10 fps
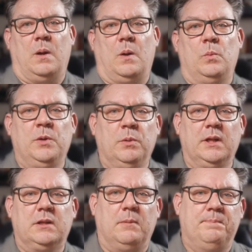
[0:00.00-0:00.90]
We
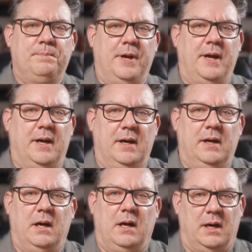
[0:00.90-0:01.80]
will
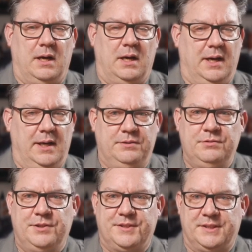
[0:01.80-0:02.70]
compare I
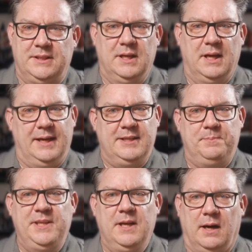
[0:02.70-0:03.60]
two C, S
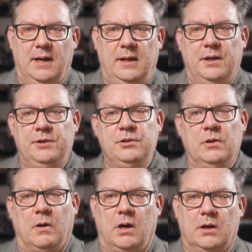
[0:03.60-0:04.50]
P I, and
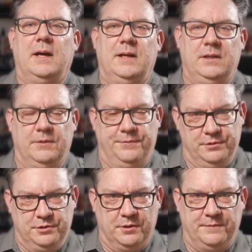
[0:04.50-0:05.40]
U A R T in a
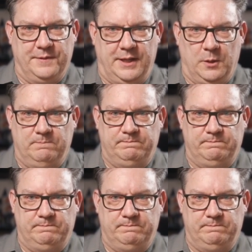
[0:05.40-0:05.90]
future video.